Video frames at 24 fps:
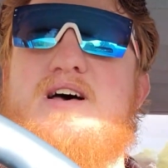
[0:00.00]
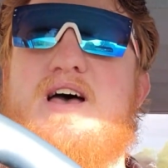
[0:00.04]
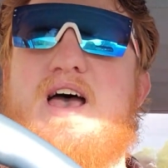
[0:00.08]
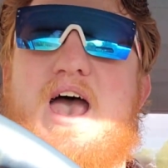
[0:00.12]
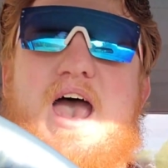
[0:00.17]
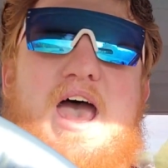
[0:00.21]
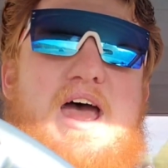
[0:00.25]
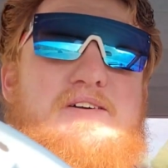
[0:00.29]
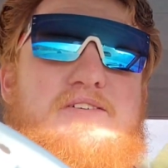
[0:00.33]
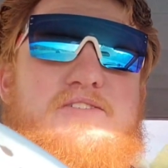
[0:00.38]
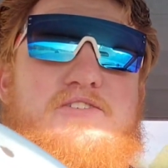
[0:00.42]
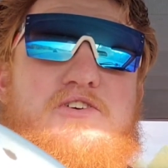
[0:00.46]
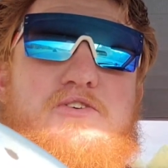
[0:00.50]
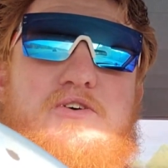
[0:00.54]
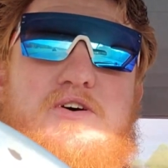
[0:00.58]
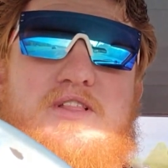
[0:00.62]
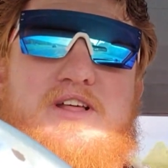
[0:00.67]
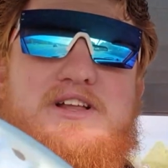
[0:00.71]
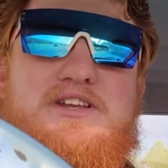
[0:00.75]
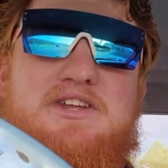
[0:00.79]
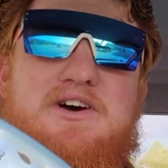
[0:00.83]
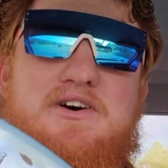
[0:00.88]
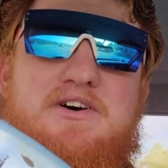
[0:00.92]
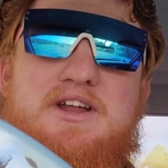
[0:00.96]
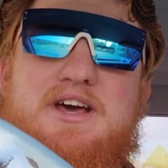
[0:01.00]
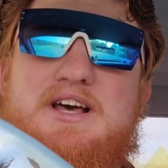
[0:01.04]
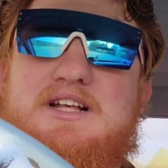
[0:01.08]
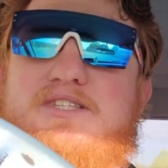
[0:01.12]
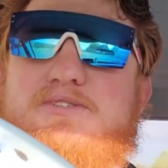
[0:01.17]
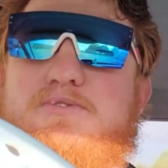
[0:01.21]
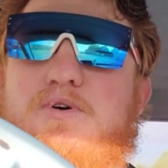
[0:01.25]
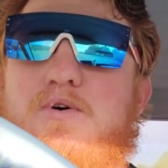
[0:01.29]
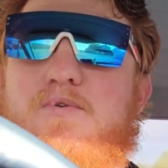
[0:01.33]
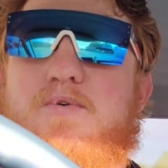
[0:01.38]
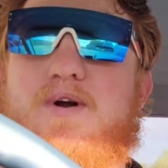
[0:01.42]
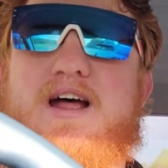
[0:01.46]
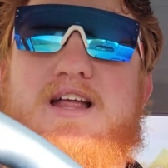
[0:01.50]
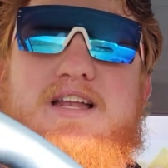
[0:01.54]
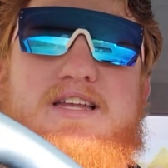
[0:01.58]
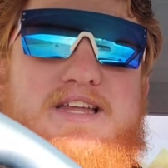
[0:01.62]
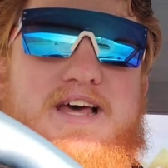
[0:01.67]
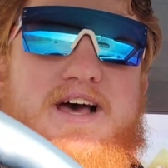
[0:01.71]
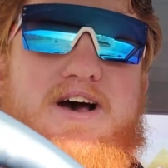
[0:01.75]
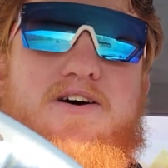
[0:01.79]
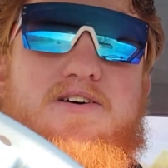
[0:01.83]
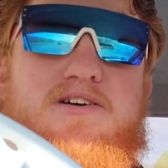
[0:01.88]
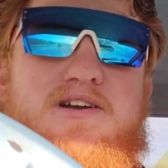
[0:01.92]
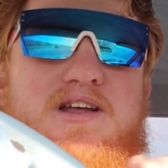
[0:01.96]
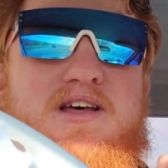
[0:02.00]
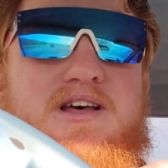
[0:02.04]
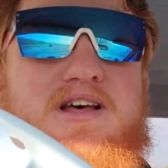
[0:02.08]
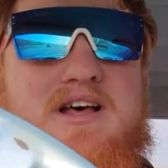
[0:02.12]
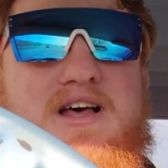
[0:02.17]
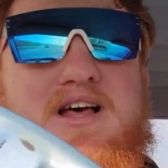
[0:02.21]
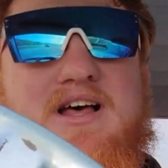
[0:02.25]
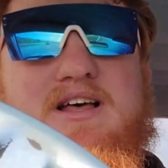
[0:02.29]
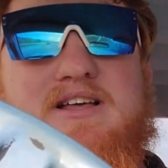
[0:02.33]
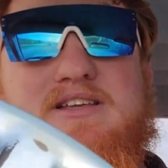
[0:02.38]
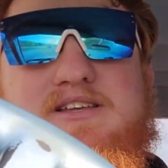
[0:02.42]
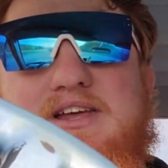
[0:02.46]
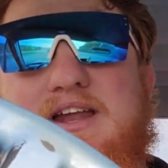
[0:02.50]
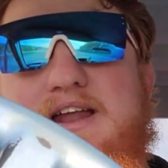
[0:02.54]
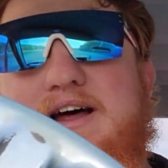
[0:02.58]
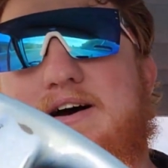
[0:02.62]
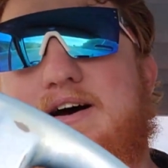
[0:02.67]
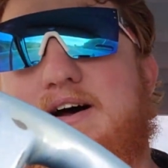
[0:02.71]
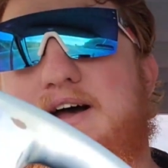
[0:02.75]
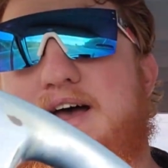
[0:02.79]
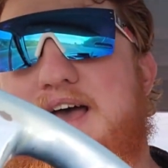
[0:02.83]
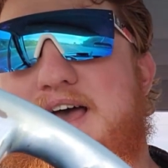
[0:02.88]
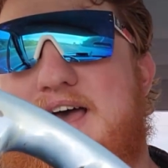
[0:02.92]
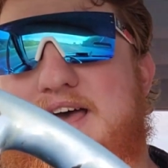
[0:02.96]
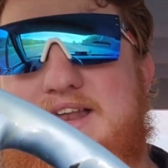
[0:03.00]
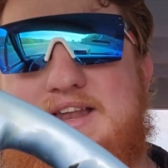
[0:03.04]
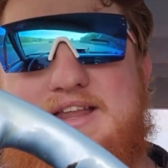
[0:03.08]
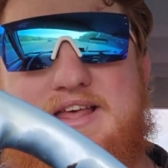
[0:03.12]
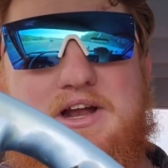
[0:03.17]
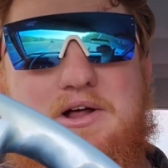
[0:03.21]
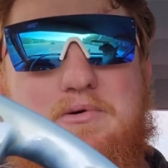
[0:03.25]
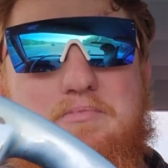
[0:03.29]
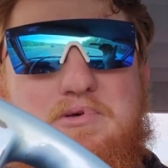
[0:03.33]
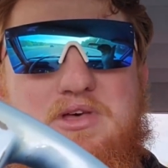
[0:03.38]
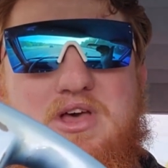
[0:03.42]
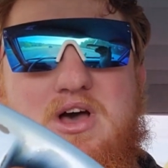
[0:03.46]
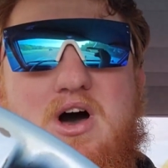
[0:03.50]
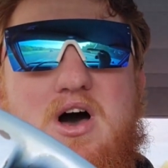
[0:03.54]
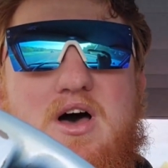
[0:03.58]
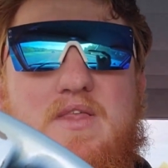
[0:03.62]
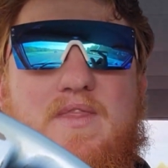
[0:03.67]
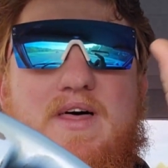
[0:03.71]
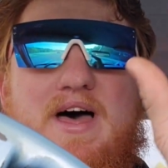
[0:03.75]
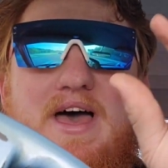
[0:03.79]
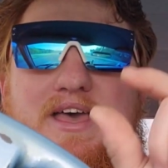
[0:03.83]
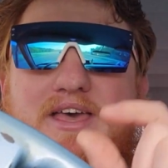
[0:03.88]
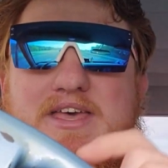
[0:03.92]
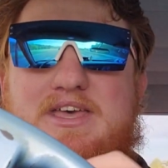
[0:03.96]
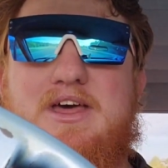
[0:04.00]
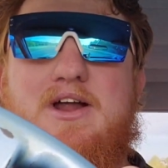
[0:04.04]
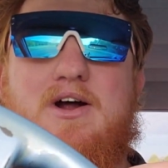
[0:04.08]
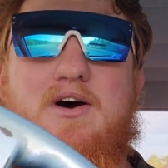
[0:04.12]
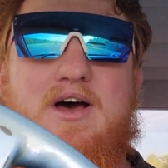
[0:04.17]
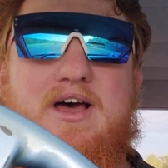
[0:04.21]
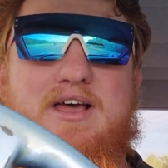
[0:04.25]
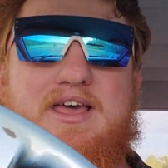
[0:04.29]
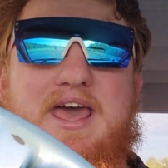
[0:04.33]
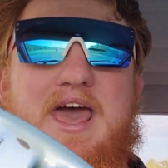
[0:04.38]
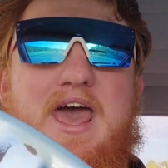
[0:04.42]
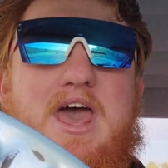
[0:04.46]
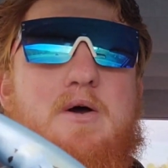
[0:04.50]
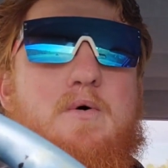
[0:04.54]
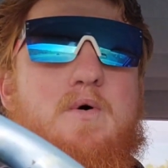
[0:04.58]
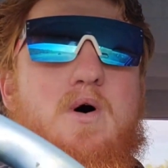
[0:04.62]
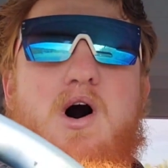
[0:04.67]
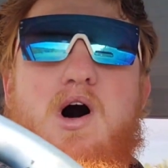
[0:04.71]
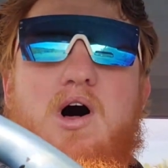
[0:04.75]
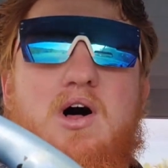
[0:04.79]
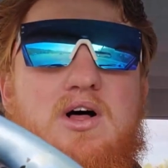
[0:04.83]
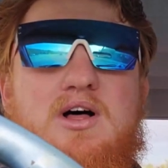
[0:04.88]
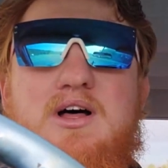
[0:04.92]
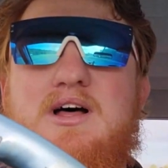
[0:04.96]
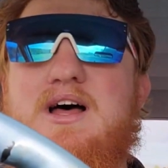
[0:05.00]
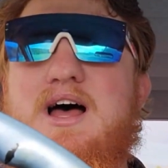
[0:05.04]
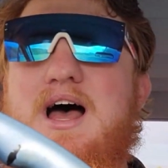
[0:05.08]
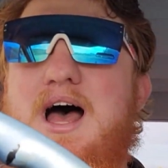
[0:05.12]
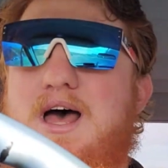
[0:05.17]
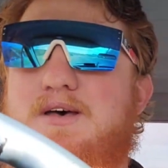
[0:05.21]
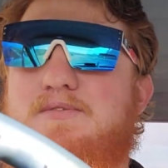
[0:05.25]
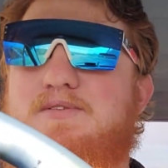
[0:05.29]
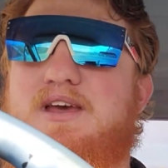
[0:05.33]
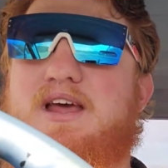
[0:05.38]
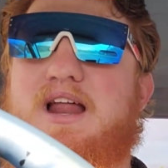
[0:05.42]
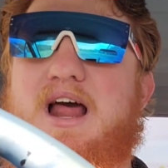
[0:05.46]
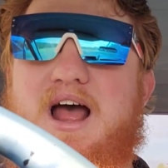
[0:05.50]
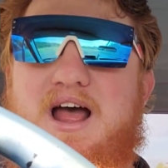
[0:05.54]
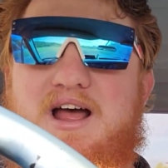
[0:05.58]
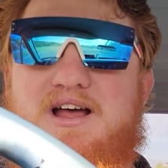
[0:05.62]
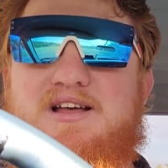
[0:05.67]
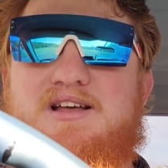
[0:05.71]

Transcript: everyone that donates will write down, and it'll be on like a K-wall. I mean,